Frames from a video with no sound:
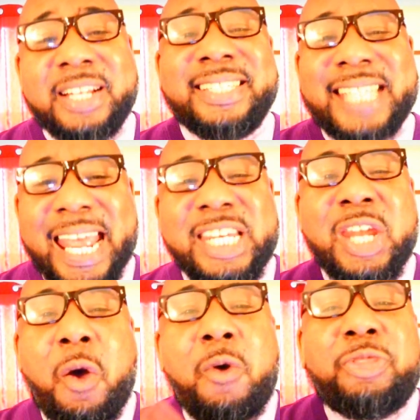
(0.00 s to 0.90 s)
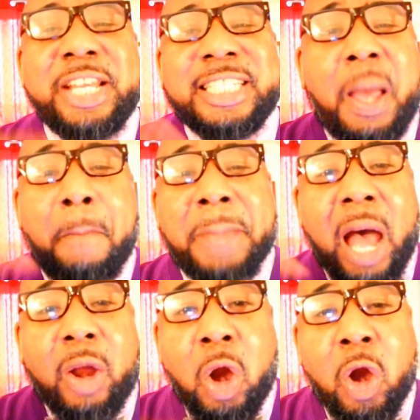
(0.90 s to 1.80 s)
because they know this
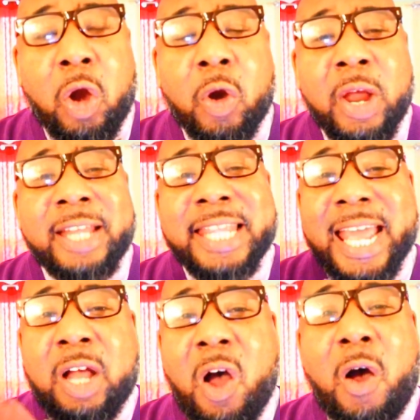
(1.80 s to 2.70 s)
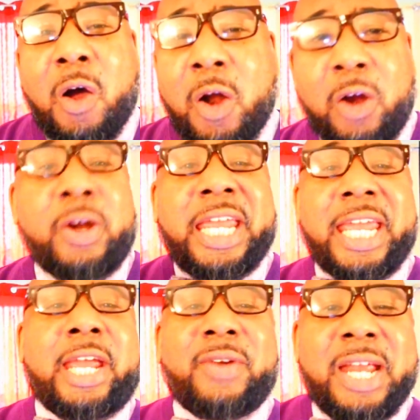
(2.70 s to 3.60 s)
about her. They call her
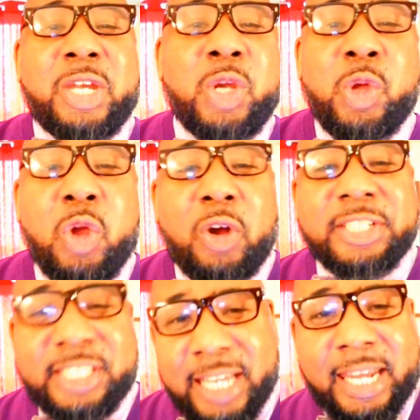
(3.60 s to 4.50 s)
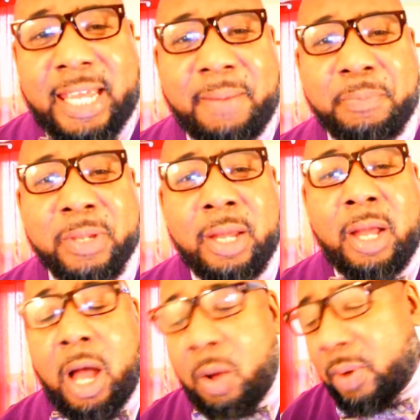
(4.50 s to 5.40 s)
here in New York City,
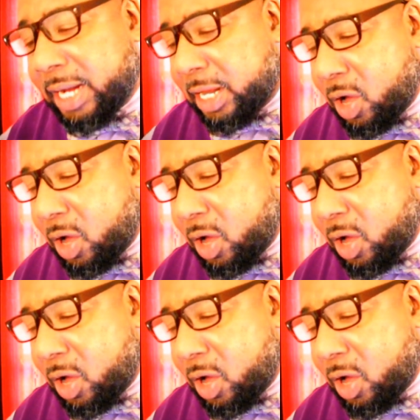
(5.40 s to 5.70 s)
what they